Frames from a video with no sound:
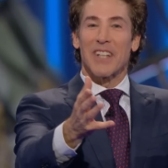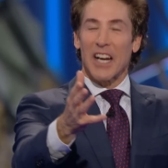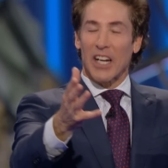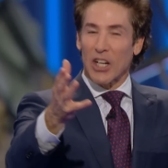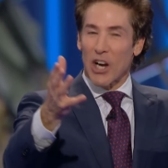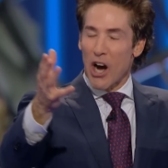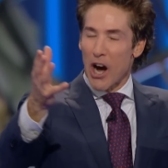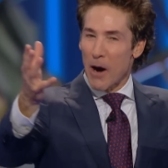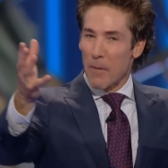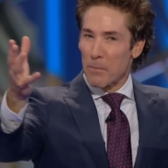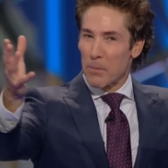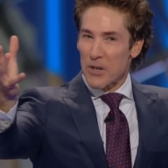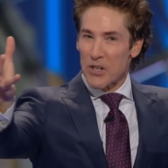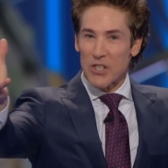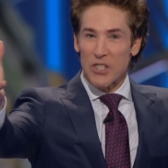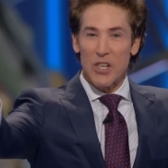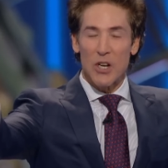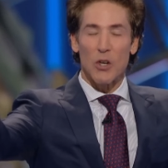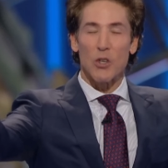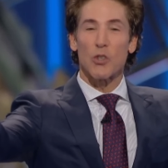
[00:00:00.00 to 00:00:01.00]

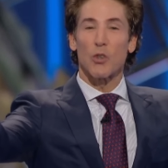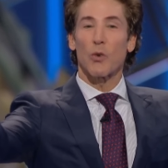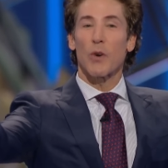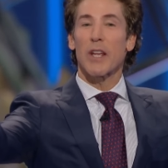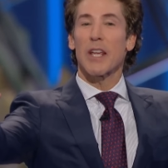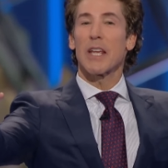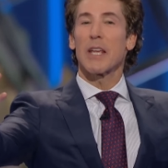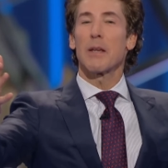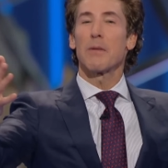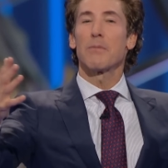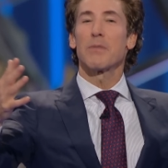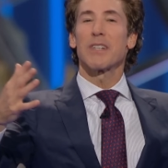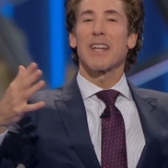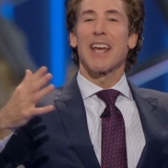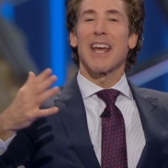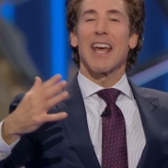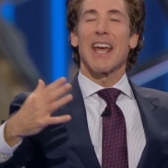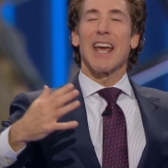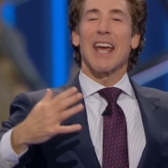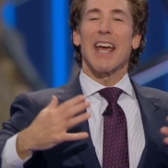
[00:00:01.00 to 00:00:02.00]
accomplish their dreams,
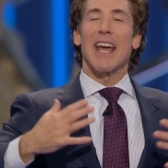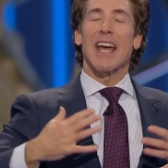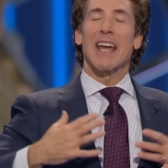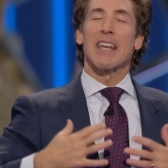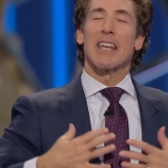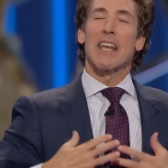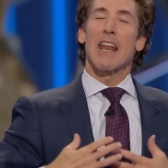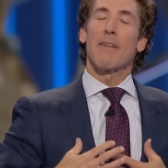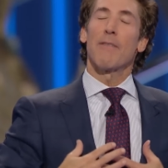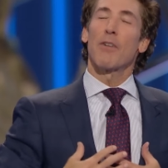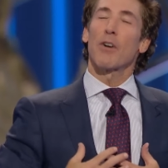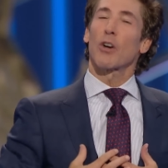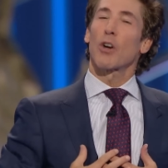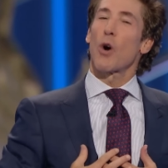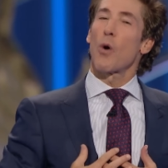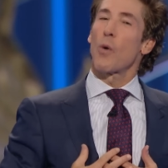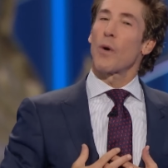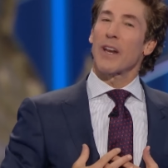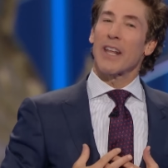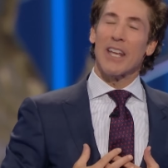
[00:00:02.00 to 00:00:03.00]
and never
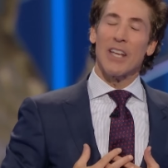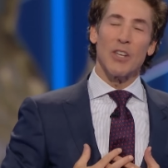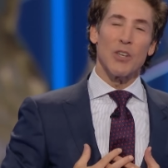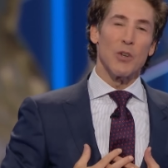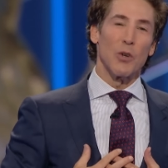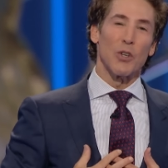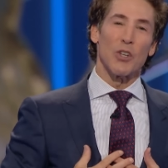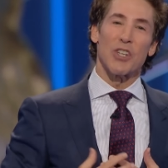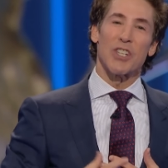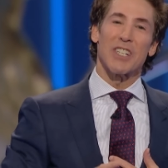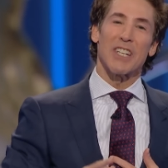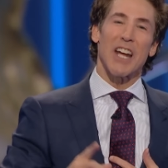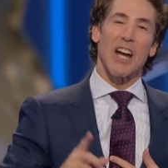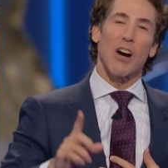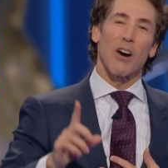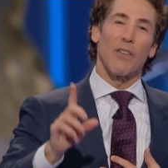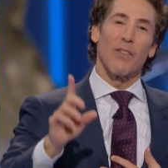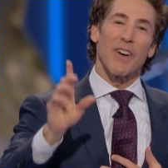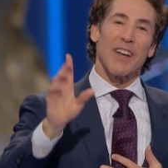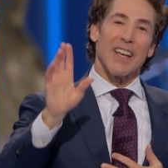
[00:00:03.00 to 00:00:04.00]
going in
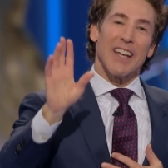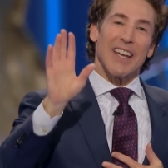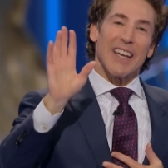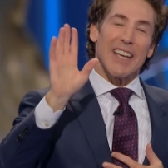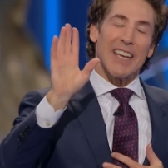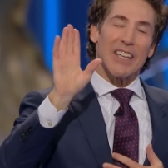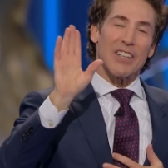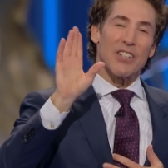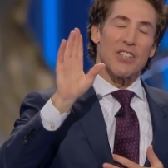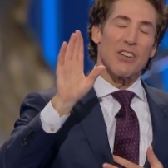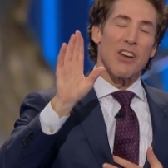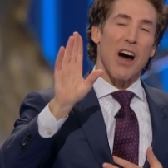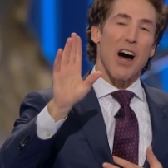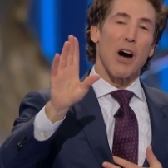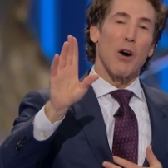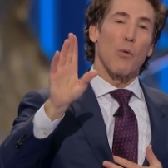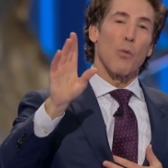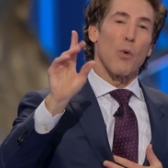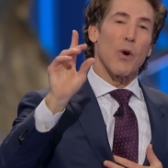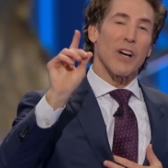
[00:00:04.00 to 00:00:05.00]
yourself is
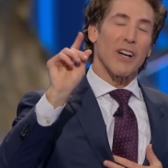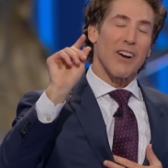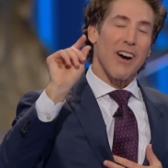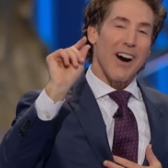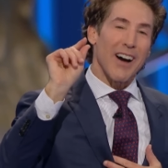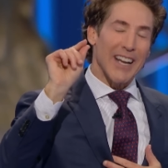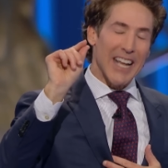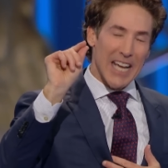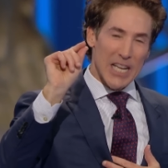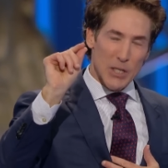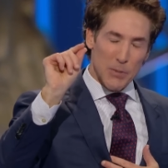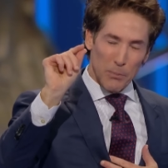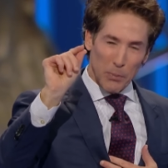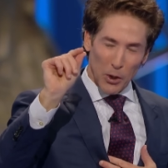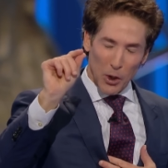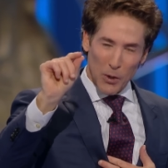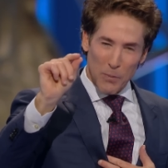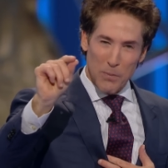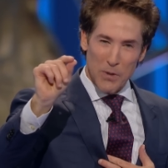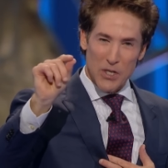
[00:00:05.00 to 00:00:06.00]
not what God has
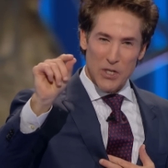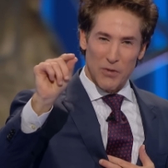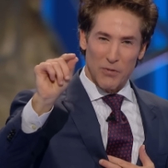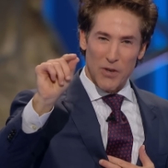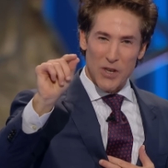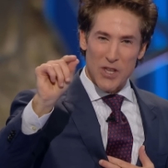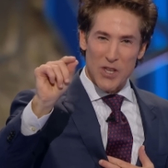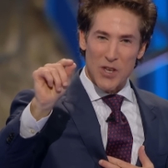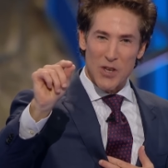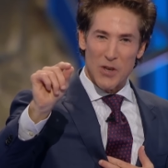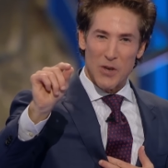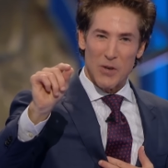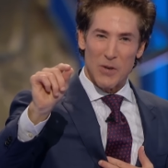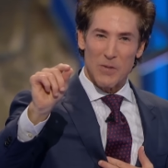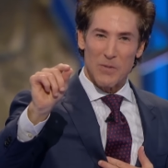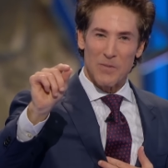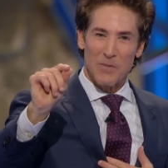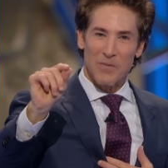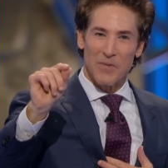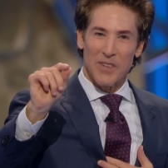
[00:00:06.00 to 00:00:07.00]
purposed for you.
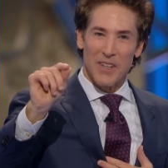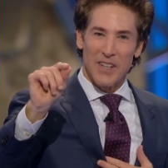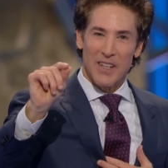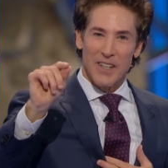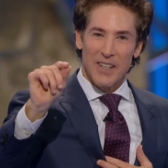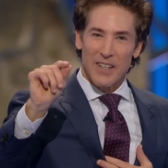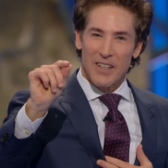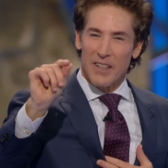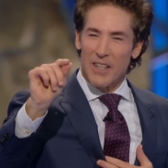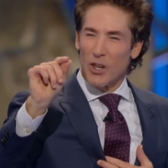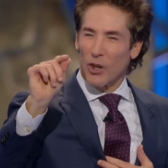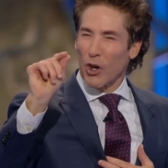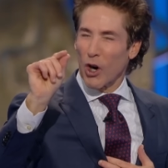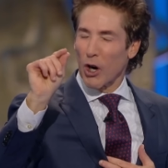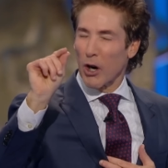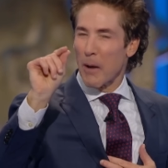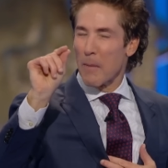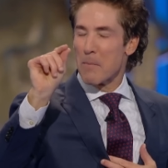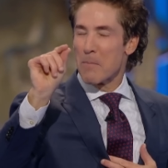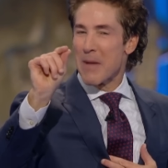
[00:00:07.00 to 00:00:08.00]
There
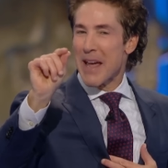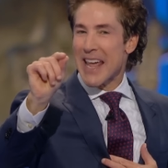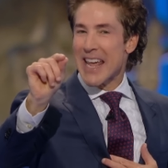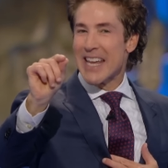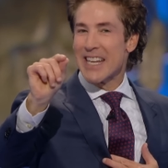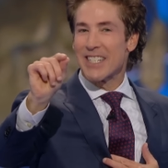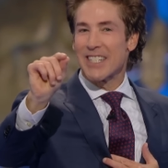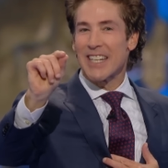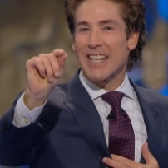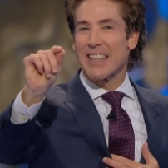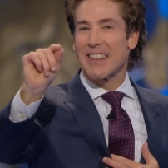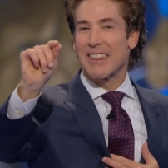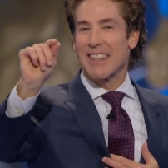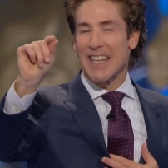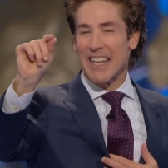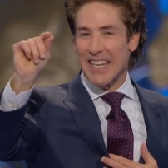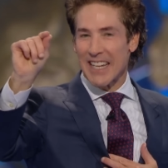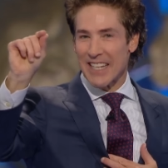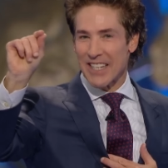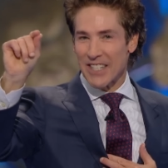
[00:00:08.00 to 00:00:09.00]
are amazing
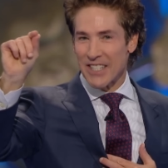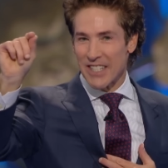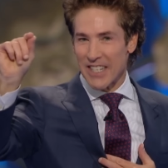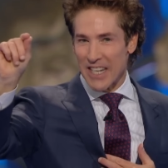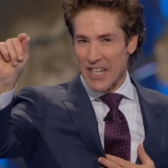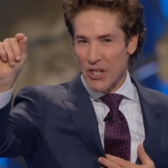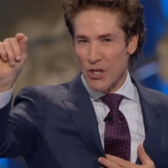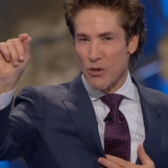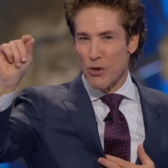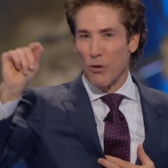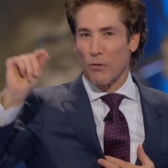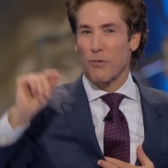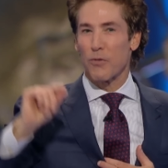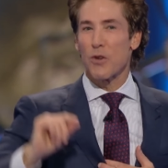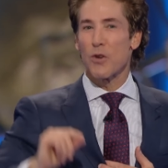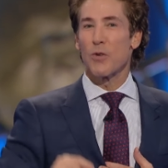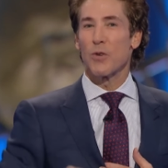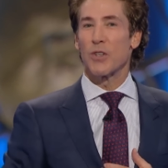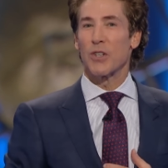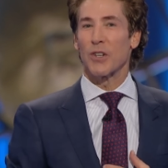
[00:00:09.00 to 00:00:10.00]
things in your
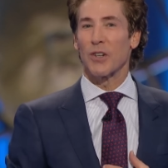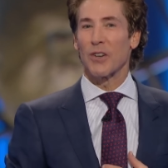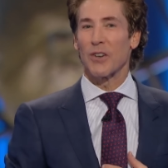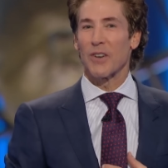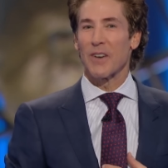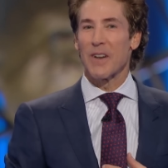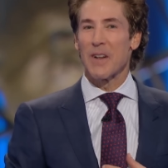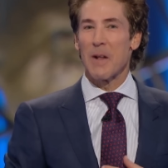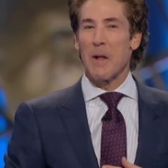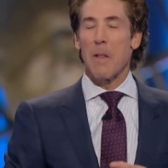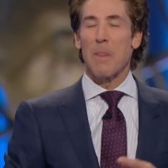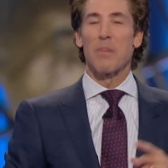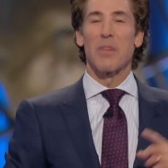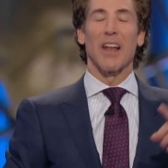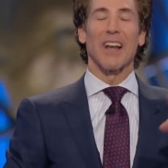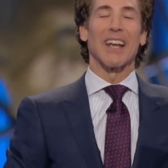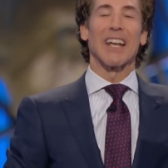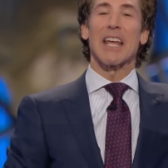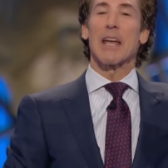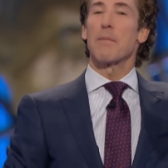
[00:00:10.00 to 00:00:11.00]
future.
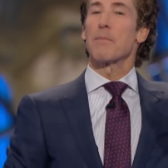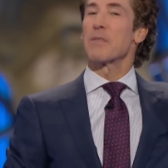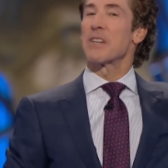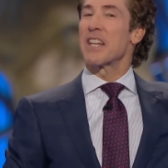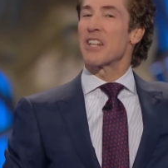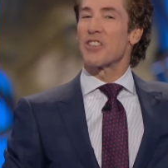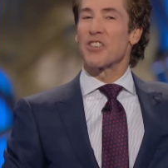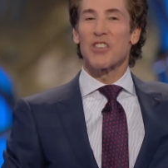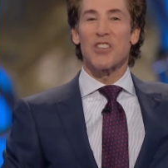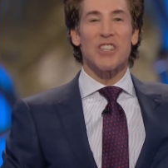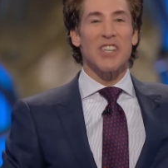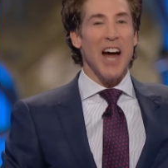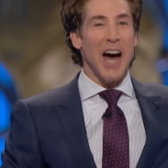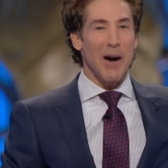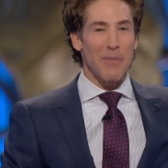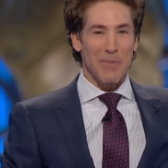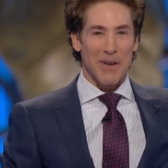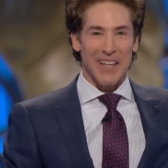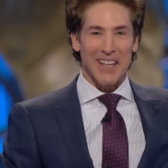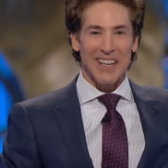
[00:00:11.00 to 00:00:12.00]
The limp didn't
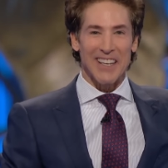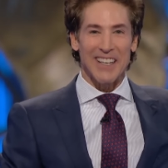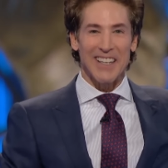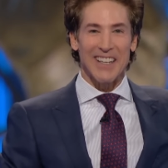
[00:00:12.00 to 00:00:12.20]
stop it.